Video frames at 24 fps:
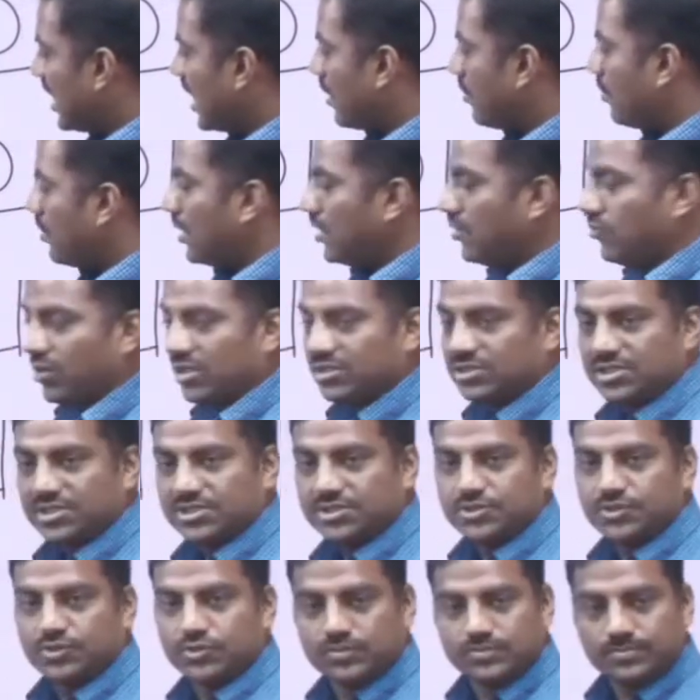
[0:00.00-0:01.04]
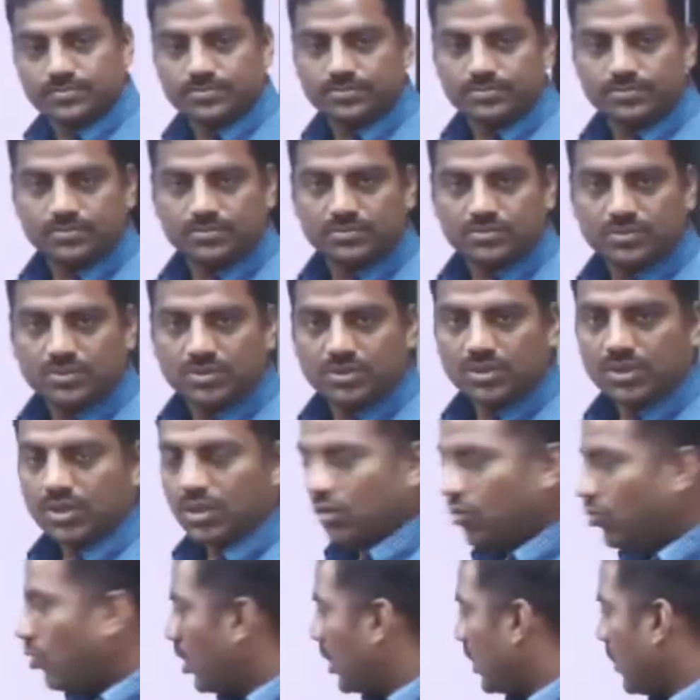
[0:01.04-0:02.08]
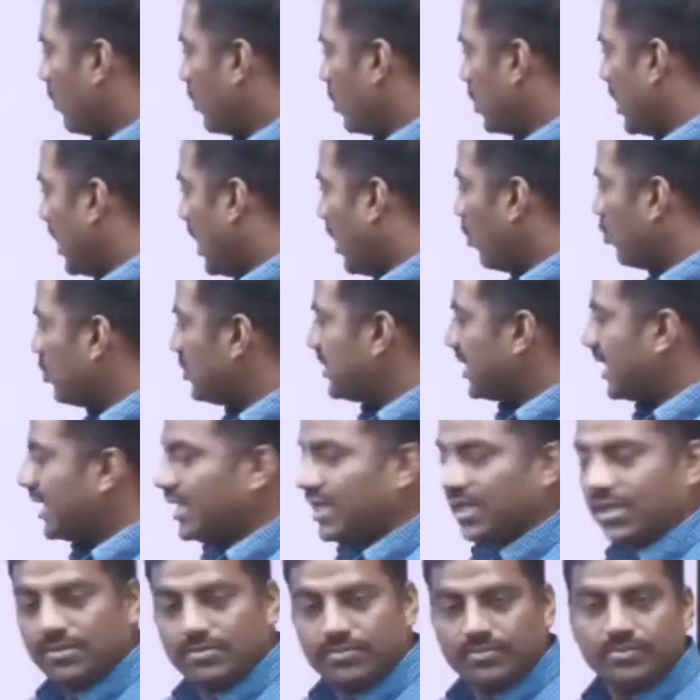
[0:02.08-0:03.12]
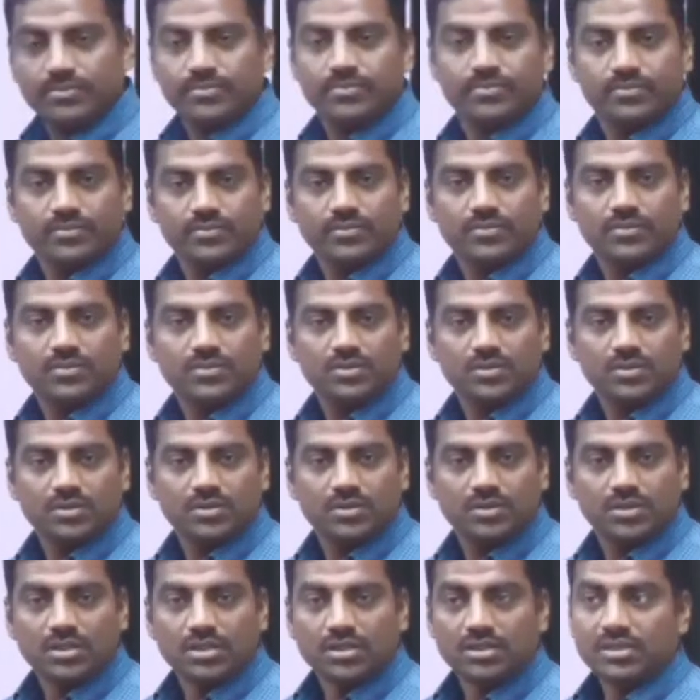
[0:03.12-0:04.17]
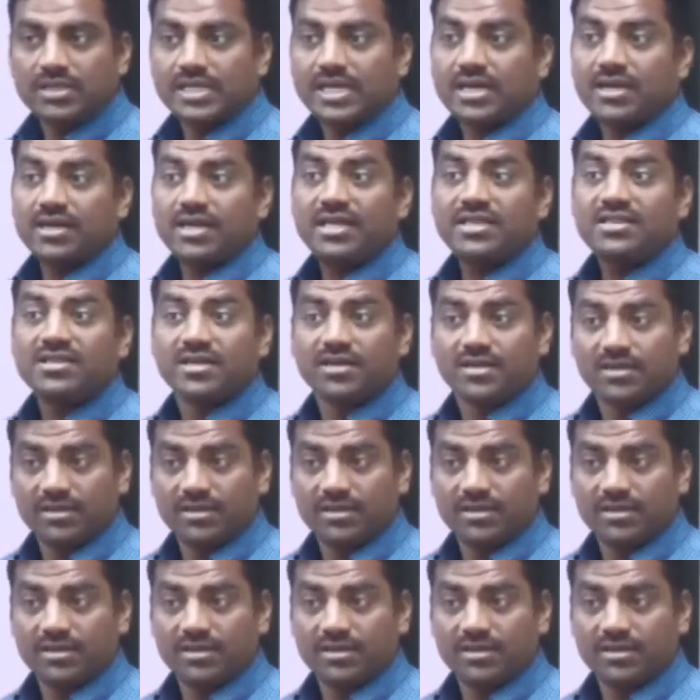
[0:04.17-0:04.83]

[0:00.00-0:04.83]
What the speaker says: bird watchers too. What about the outside? They are neither.